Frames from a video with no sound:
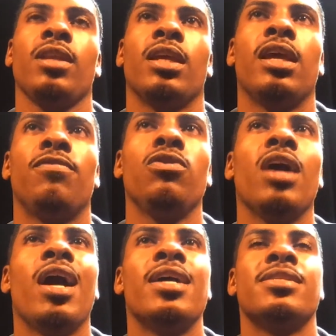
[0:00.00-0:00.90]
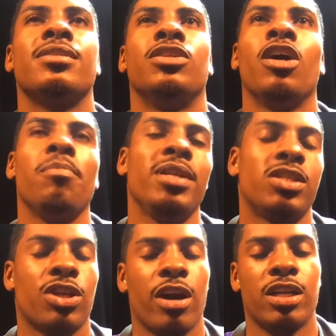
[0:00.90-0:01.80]
if you guys don't be
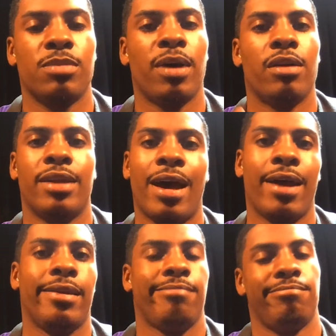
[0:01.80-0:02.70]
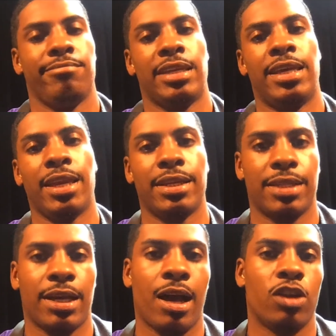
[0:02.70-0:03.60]
discouraged about not getting to
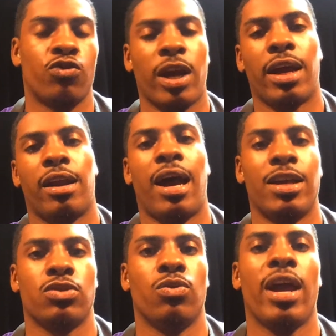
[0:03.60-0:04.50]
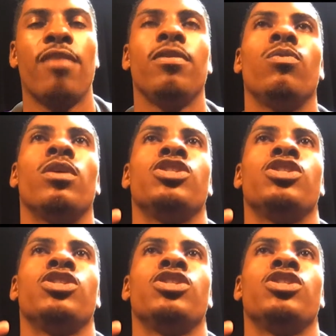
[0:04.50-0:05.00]
college right out of high school, everyone's